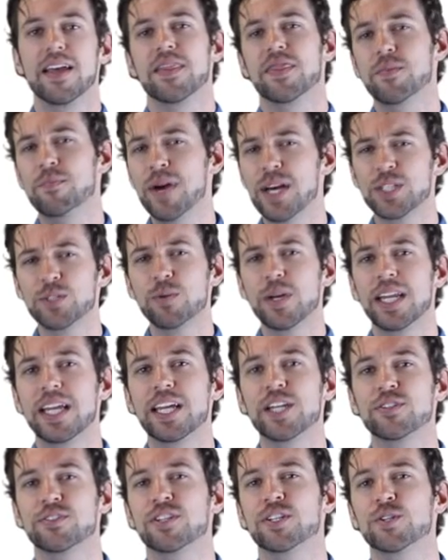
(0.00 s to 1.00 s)
The best way to
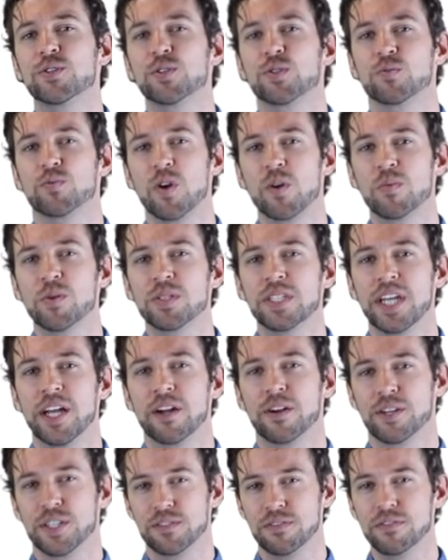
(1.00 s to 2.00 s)
introduce
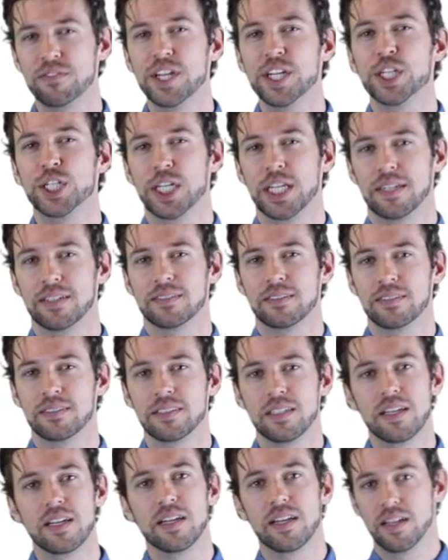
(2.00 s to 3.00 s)
Roboterra's vision
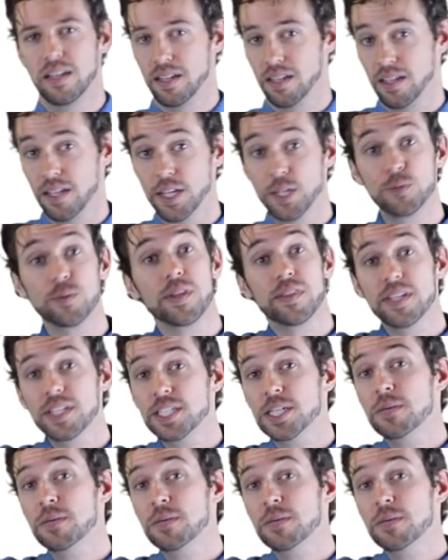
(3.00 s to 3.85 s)
is with this